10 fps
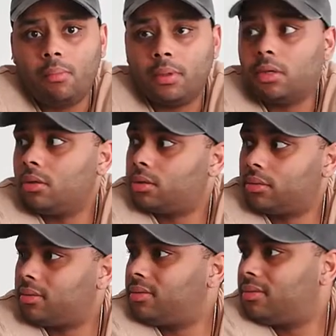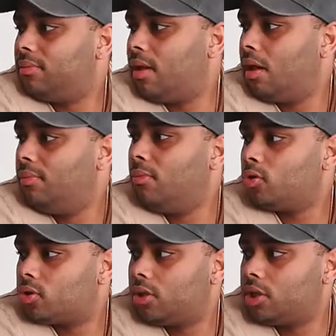Because
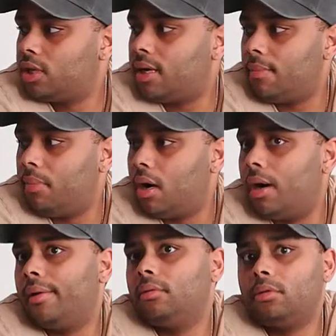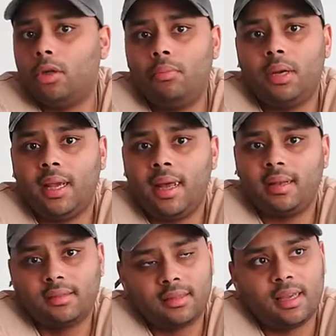most of the shit I buy, somebody
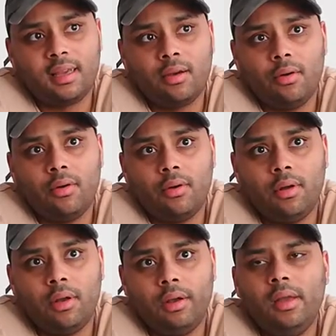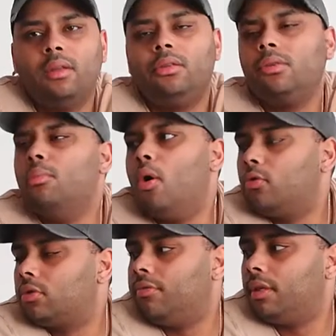else, not
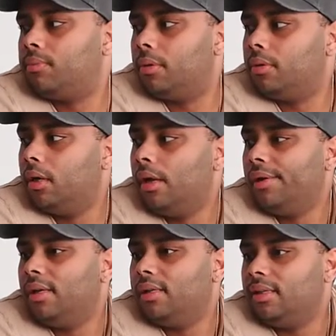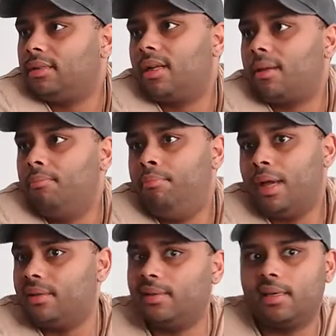most of it, but it's like
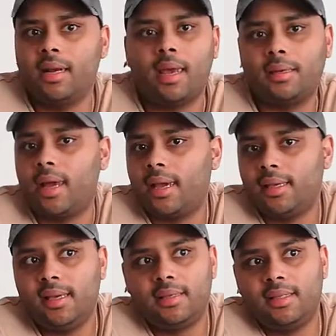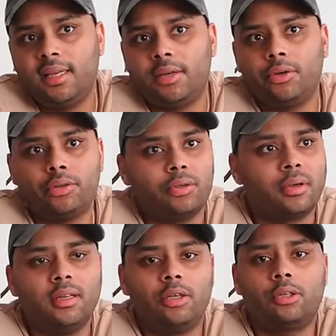basic, like Nike sneakers. You
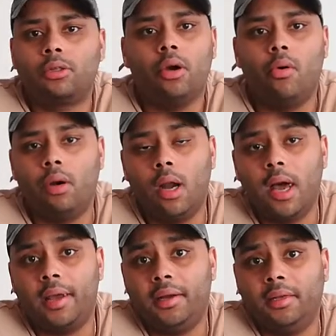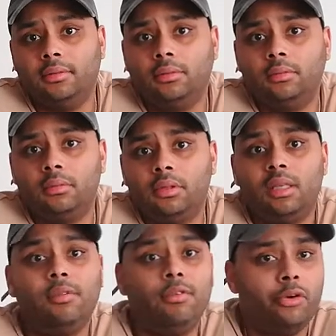can just go online and
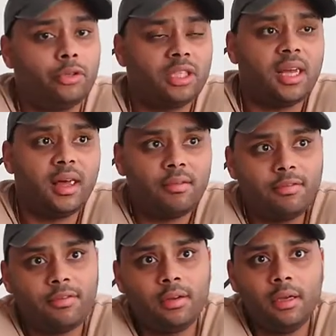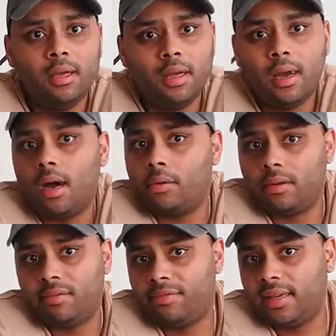see for yourself how
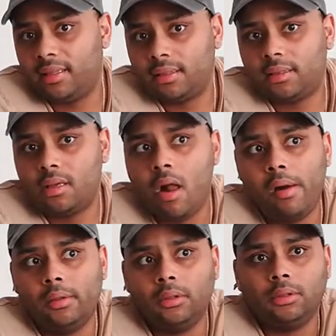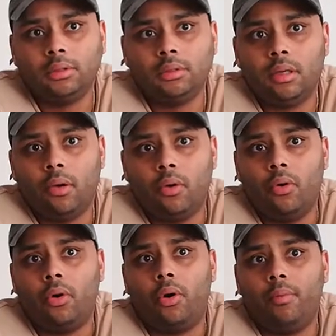they fit,
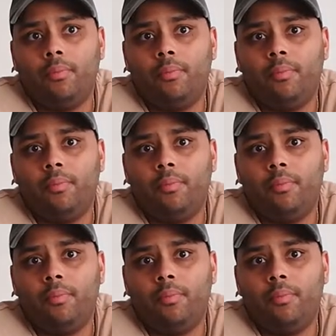or